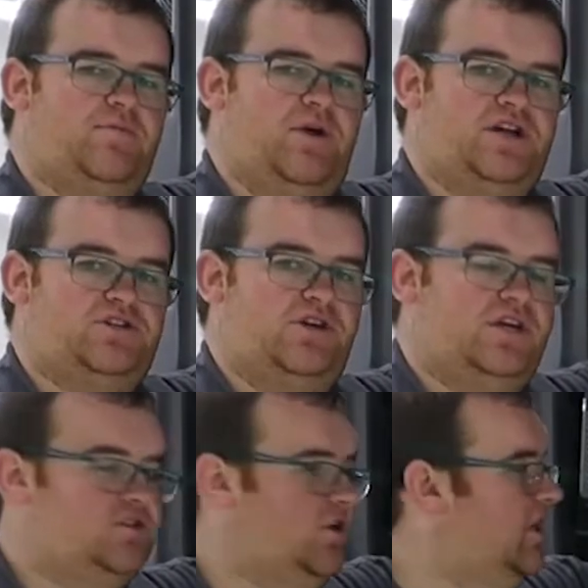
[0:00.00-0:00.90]
pressure
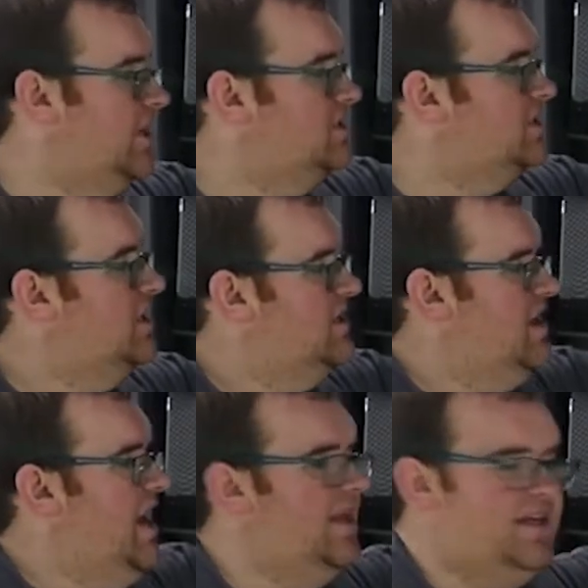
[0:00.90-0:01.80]
hydraulics,
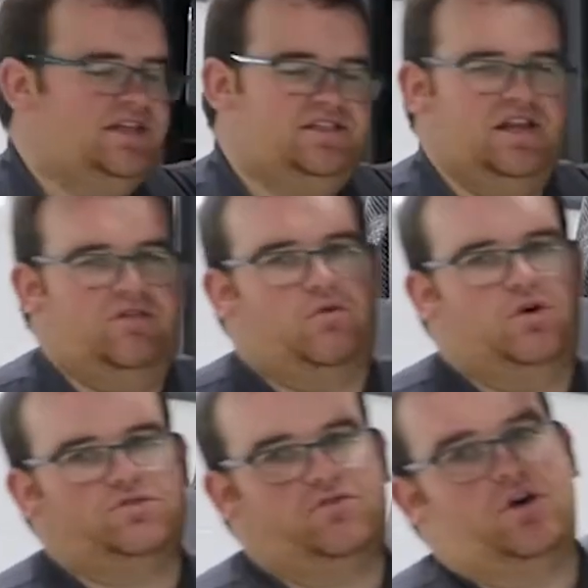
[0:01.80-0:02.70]
and then the silver
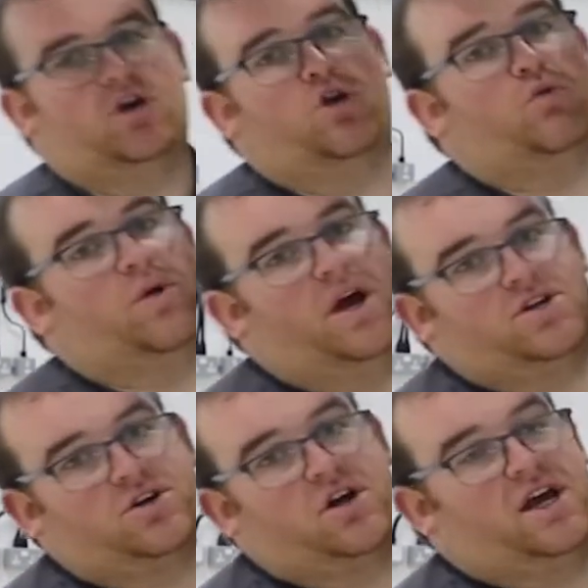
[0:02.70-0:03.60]
one's for our low
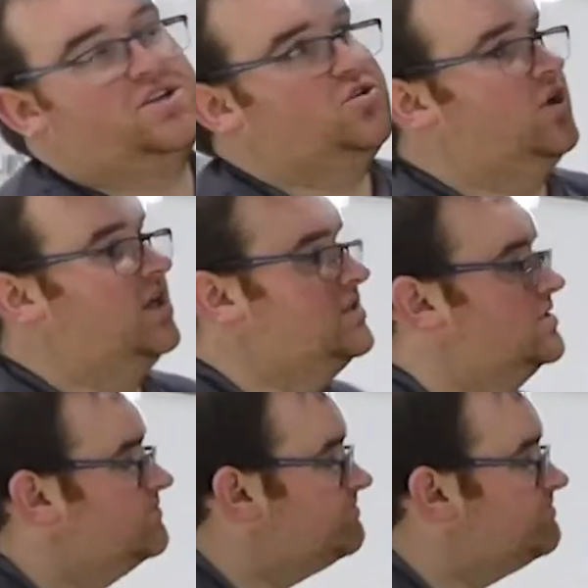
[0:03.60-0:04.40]
pressure hydraulics.